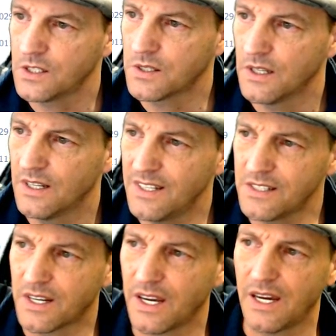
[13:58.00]
In this
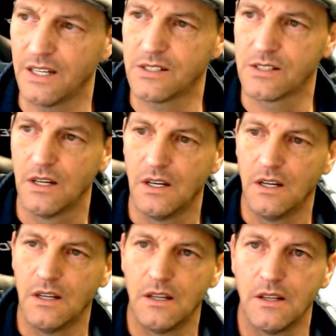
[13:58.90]
case,
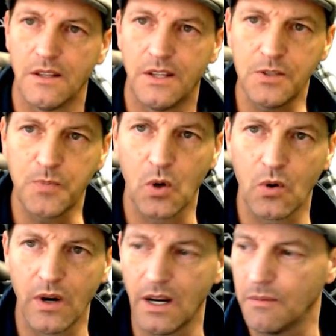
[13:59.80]
this
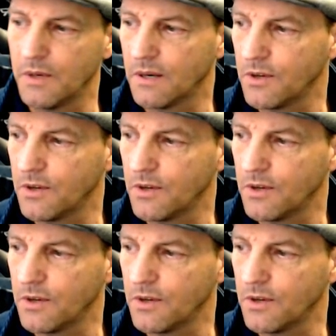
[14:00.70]
program, and I'm going